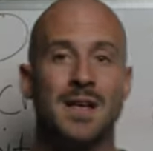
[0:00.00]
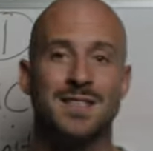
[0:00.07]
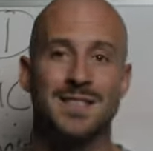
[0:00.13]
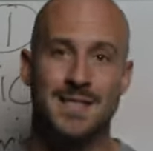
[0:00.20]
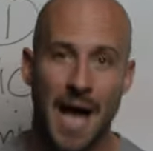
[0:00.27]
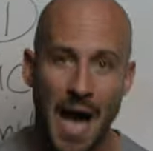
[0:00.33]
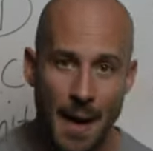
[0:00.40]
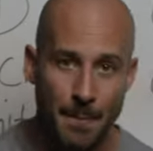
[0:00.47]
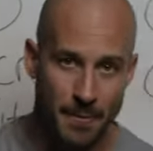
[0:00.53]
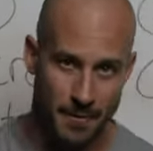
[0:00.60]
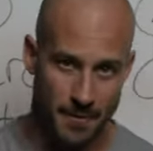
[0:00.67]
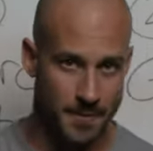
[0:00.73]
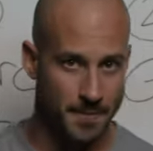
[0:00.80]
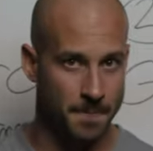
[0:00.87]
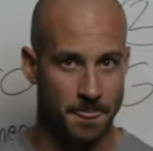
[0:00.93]
Stop.
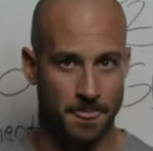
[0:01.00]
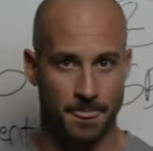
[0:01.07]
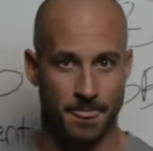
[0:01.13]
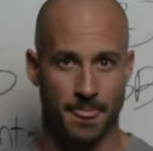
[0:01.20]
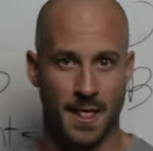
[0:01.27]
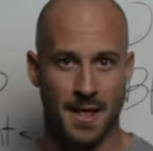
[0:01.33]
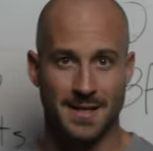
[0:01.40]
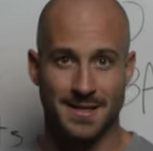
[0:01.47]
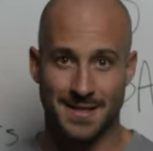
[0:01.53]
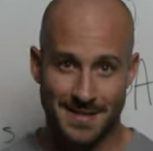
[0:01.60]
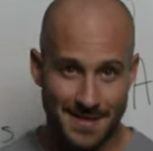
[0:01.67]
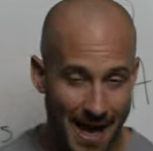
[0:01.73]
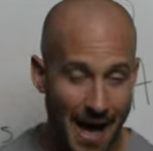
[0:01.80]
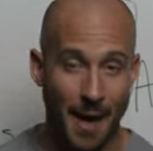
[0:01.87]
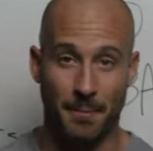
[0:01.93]

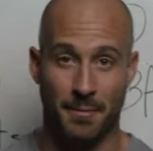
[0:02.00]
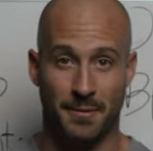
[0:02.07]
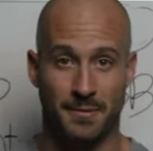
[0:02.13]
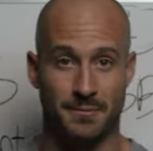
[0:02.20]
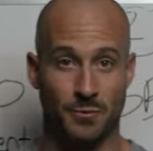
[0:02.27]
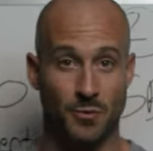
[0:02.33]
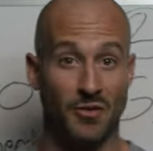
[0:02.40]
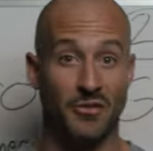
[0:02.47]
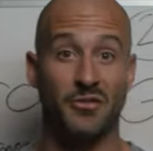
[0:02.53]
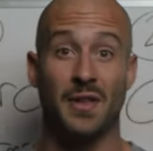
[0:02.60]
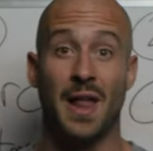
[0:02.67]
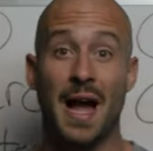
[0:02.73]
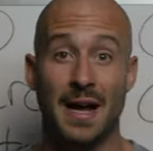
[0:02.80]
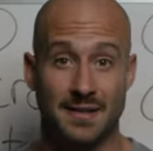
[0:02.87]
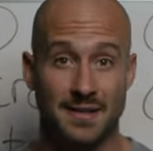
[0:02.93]
Stop.
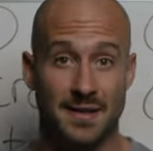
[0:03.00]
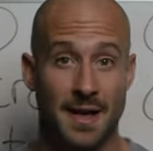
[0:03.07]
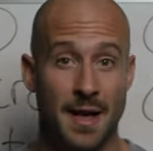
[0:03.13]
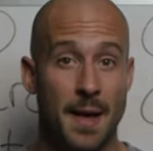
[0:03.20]
Reflect.